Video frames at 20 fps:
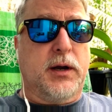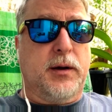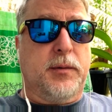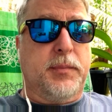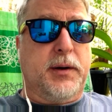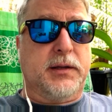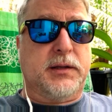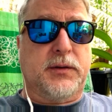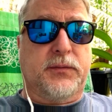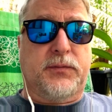
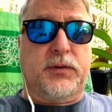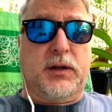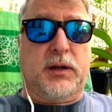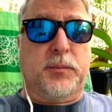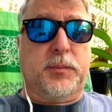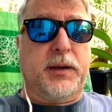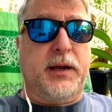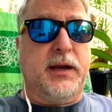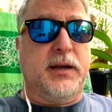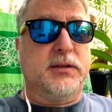about the
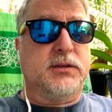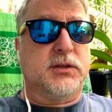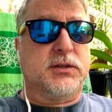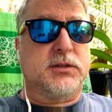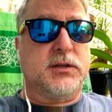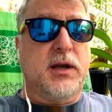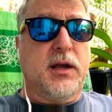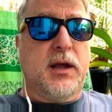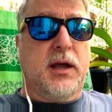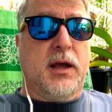
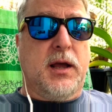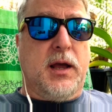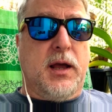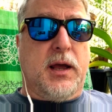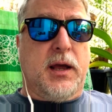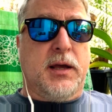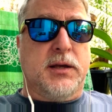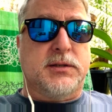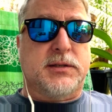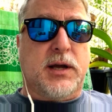Philippines
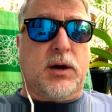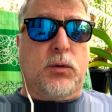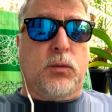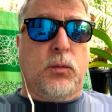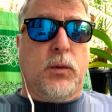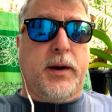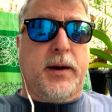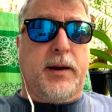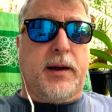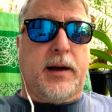is that
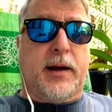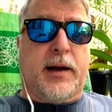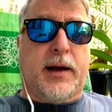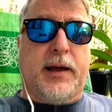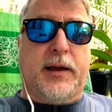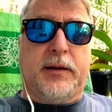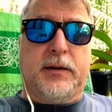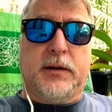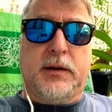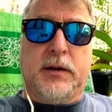when
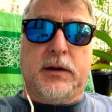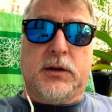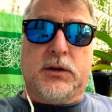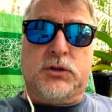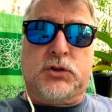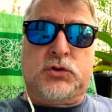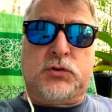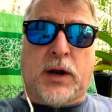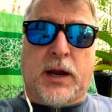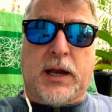I
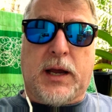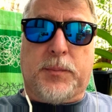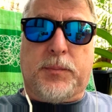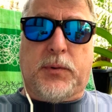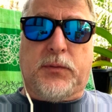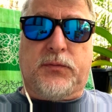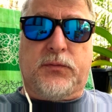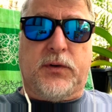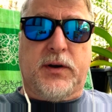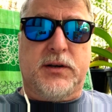strike up
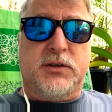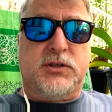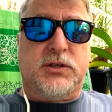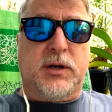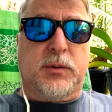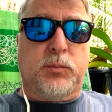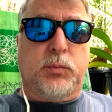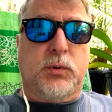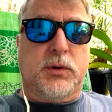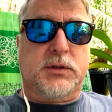a
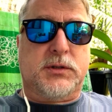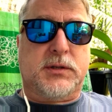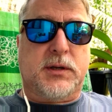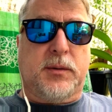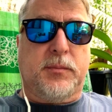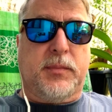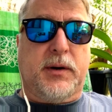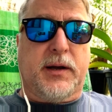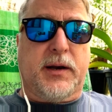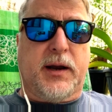friendship with
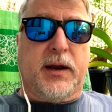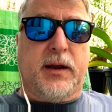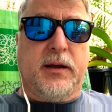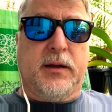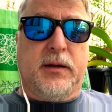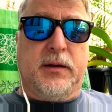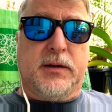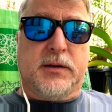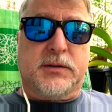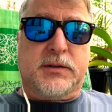somebody
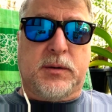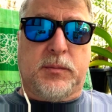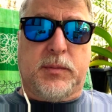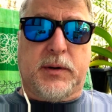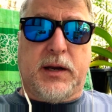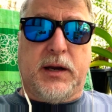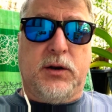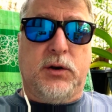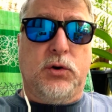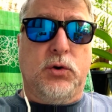
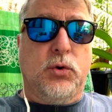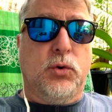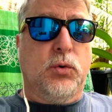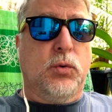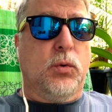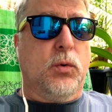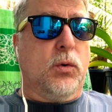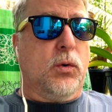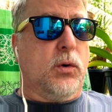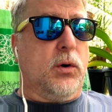new,
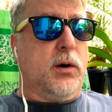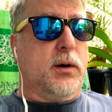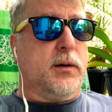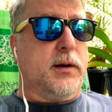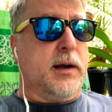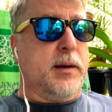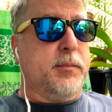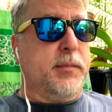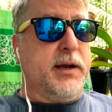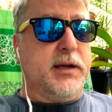or
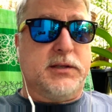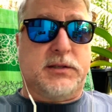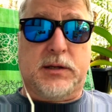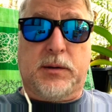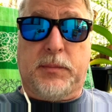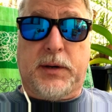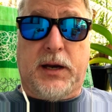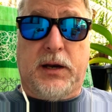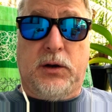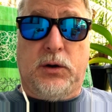I meet
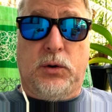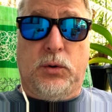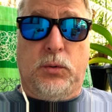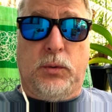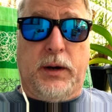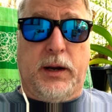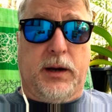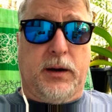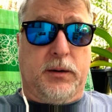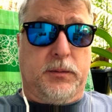somebody
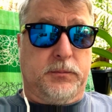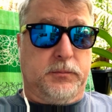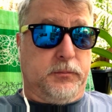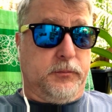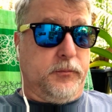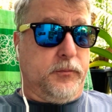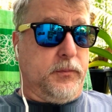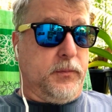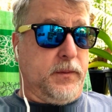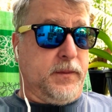new here
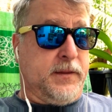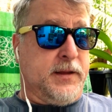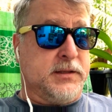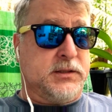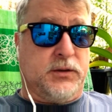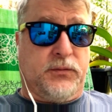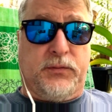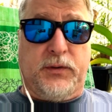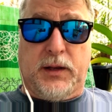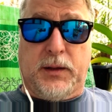
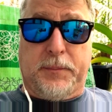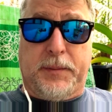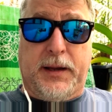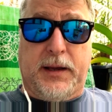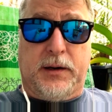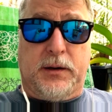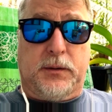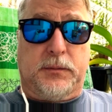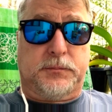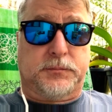that's a
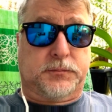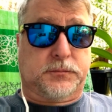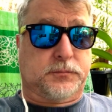Filipino,